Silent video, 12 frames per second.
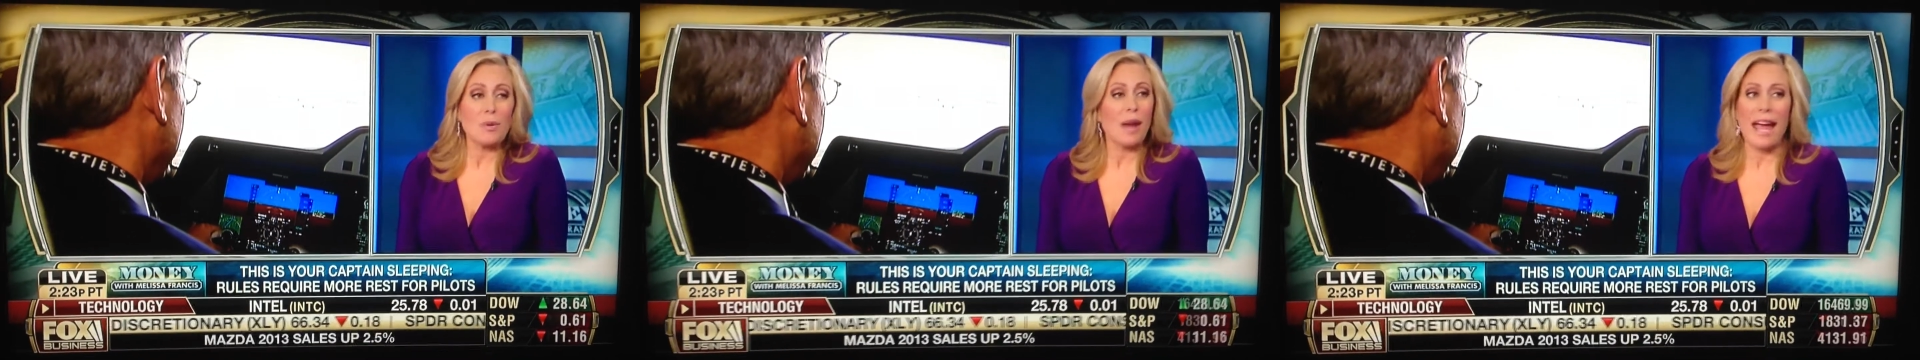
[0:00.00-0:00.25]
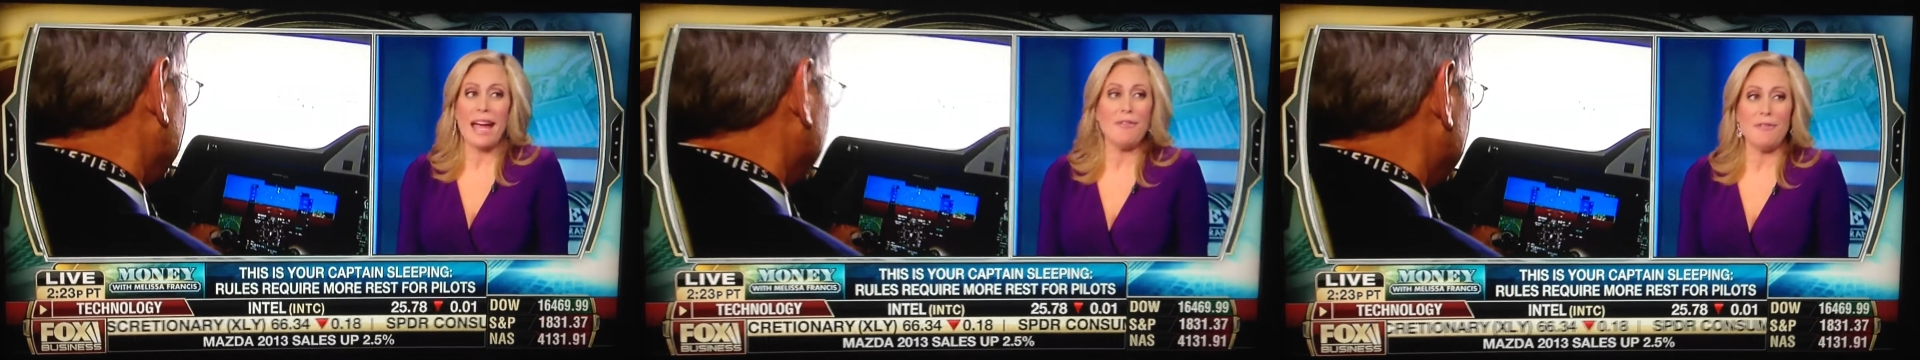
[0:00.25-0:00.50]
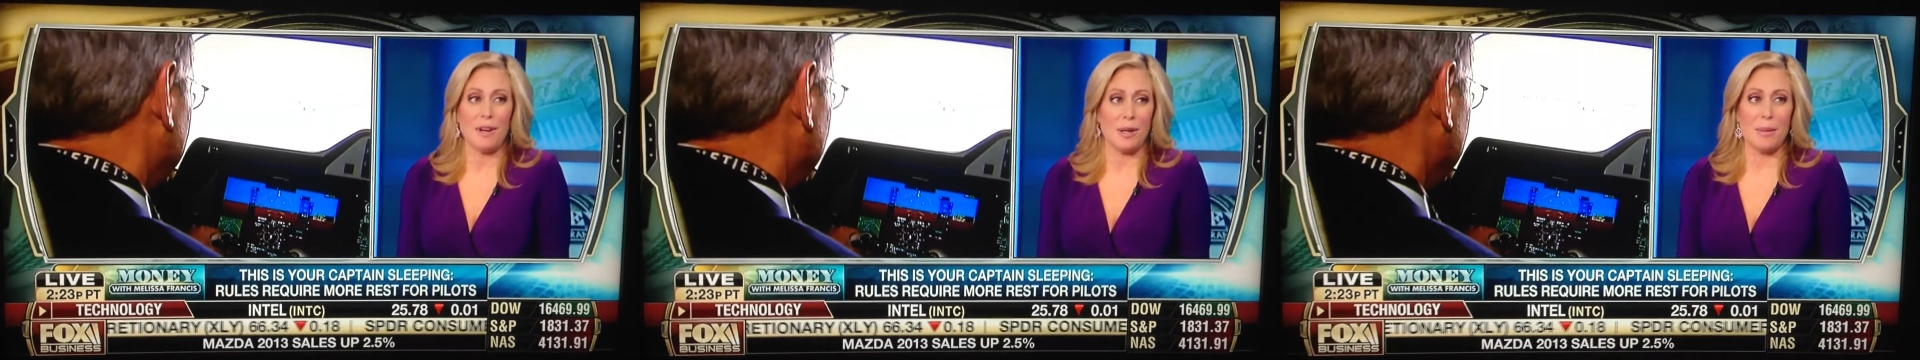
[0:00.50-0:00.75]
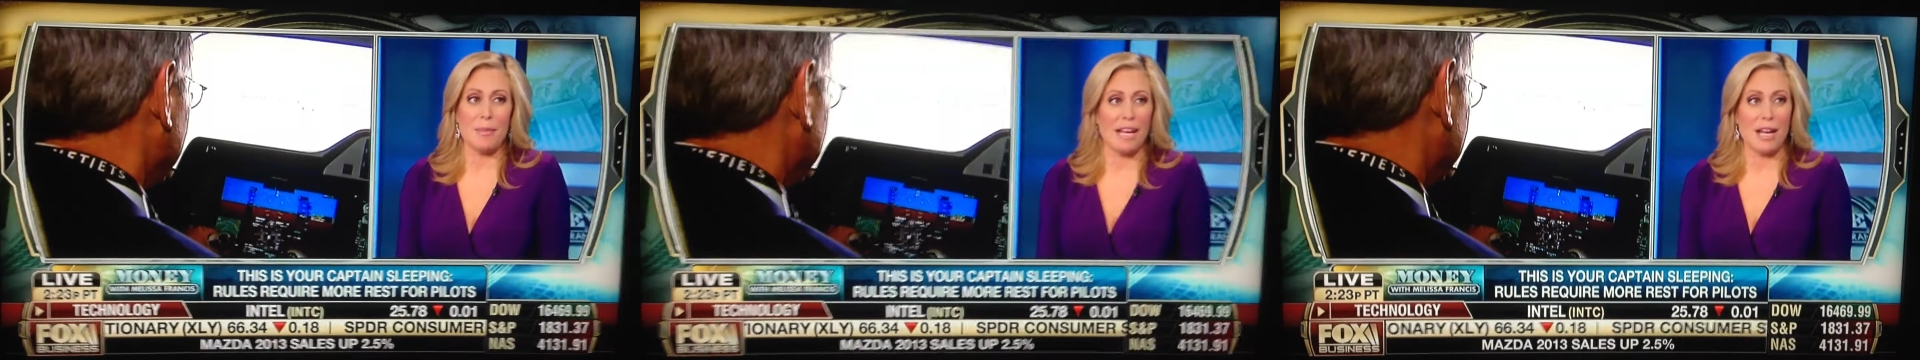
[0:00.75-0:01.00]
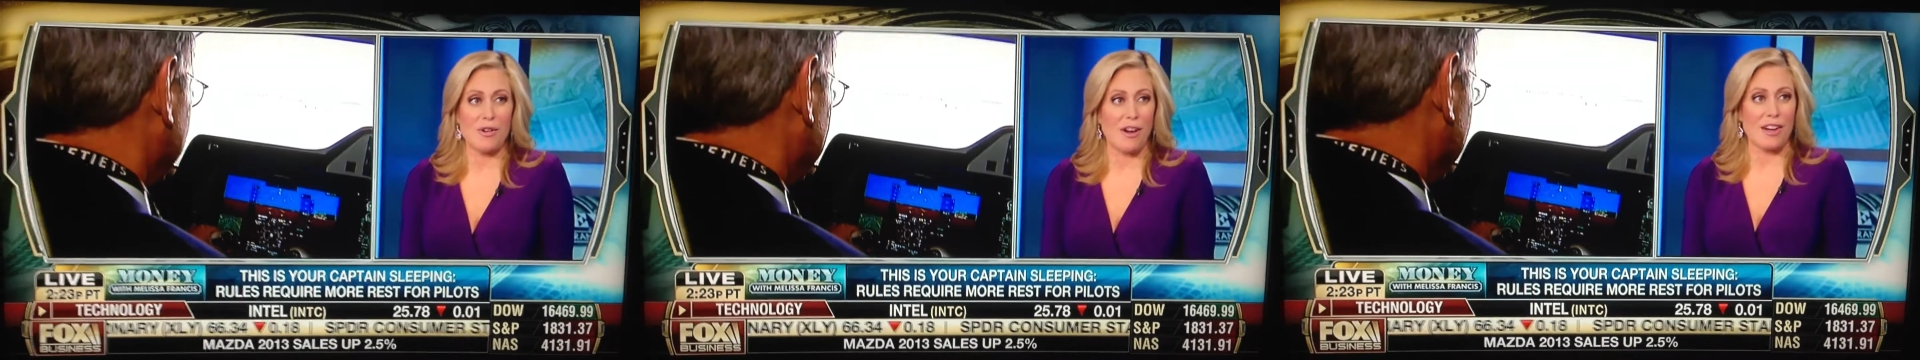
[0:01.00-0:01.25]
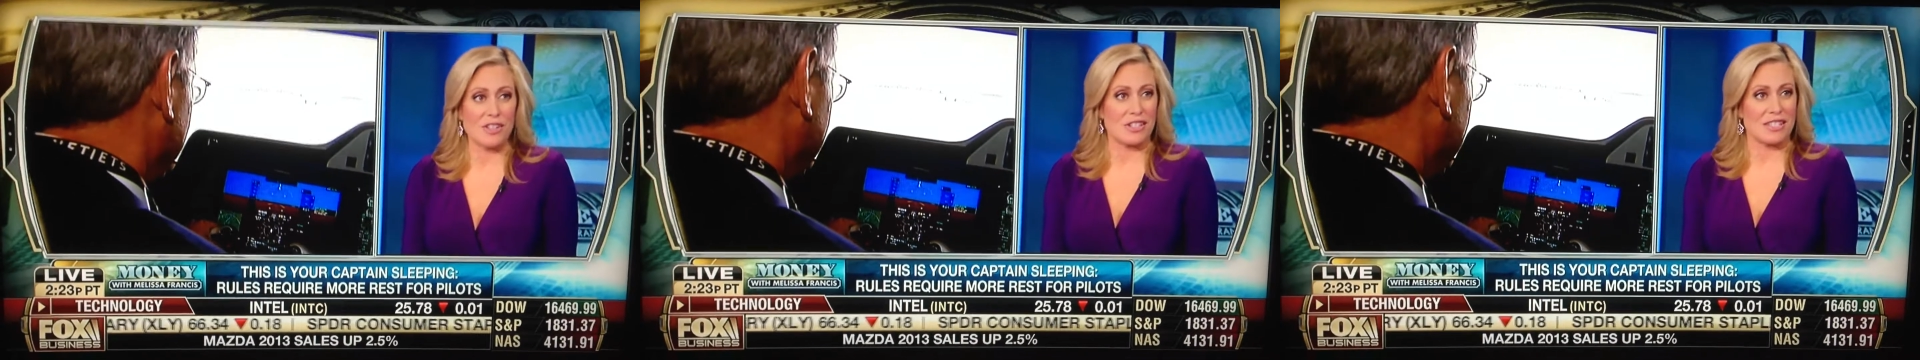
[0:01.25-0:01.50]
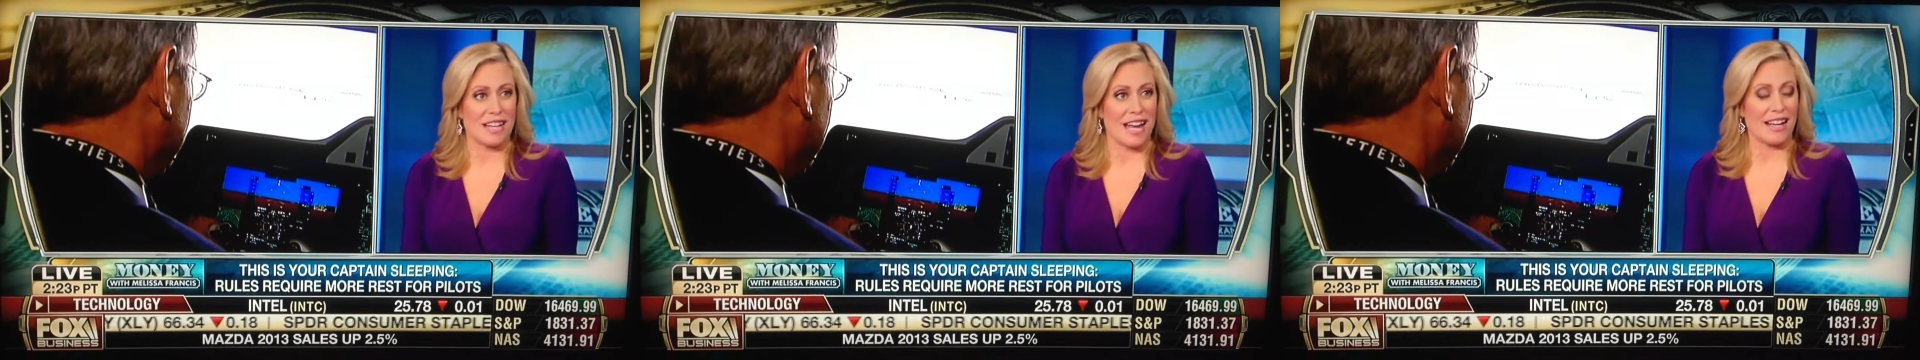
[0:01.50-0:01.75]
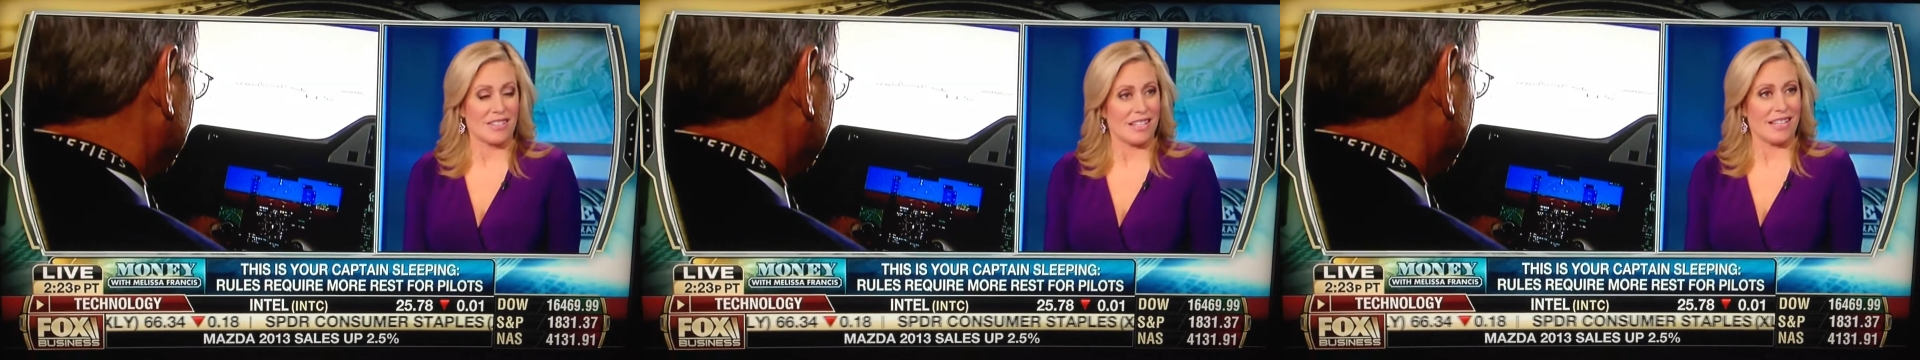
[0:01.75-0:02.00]
don't have very many crashes and
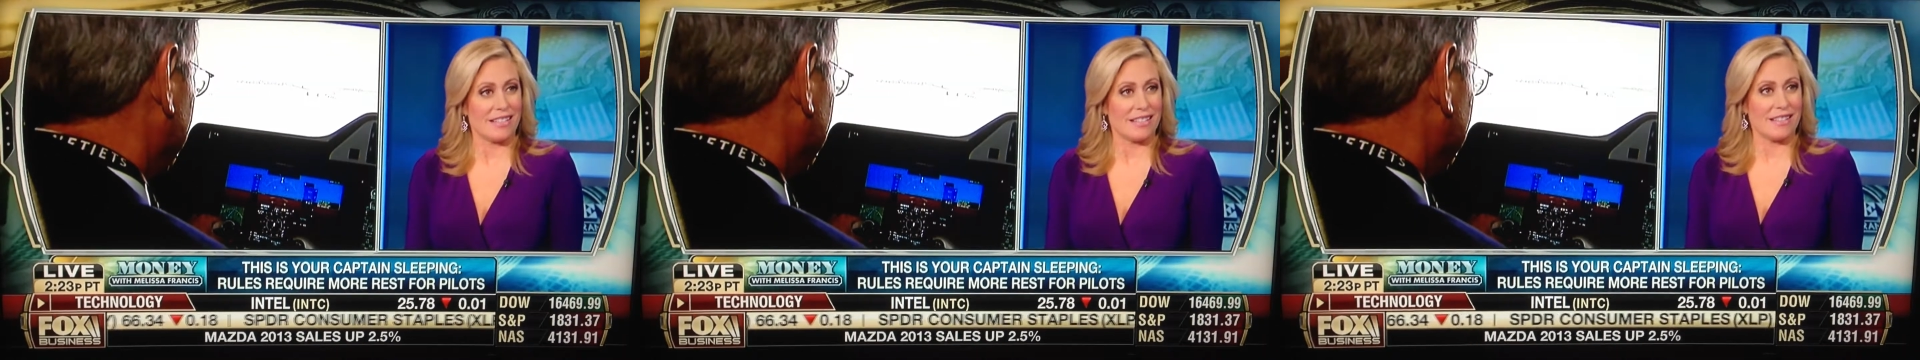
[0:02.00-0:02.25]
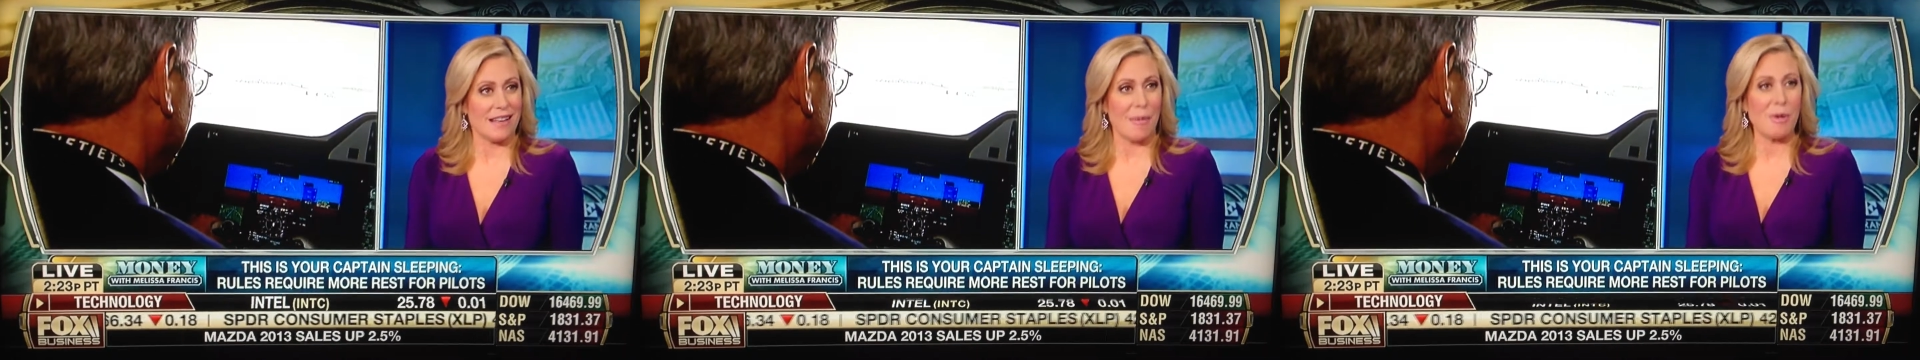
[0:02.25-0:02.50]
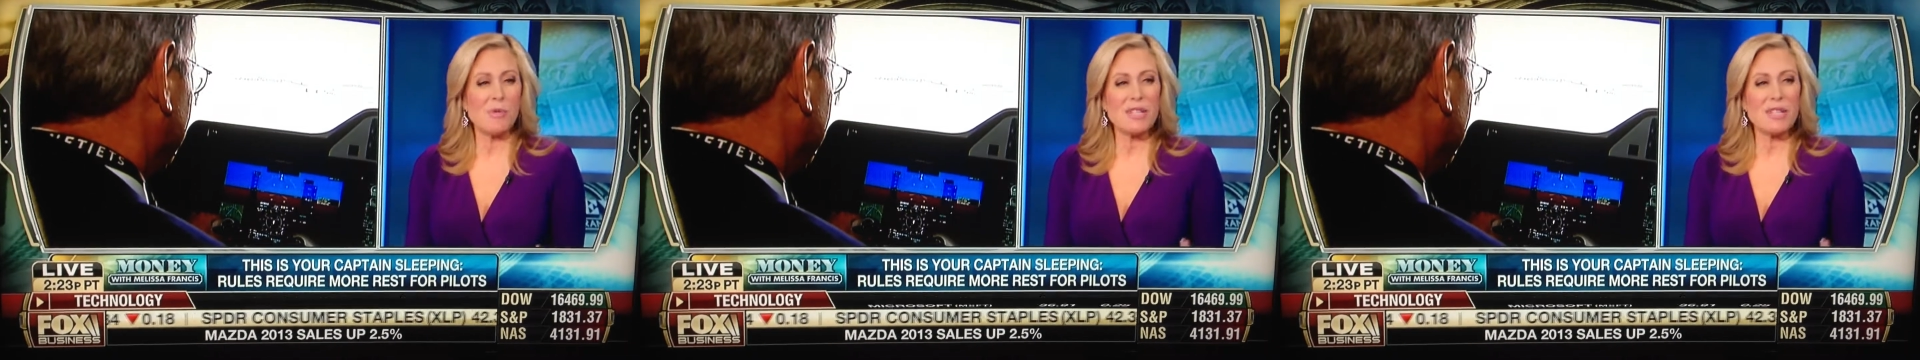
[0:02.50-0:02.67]
accidents.